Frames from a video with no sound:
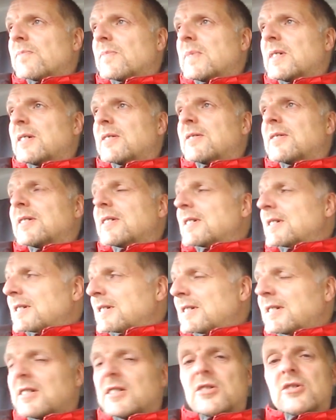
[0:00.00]

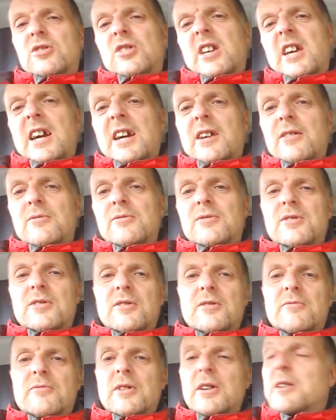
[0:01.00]
this cow's to
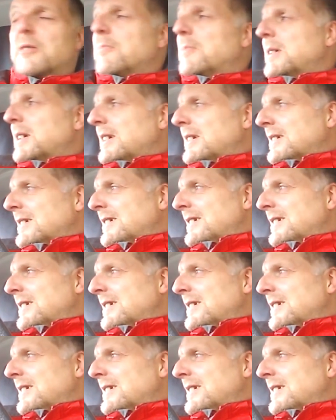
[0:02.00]
the right of me.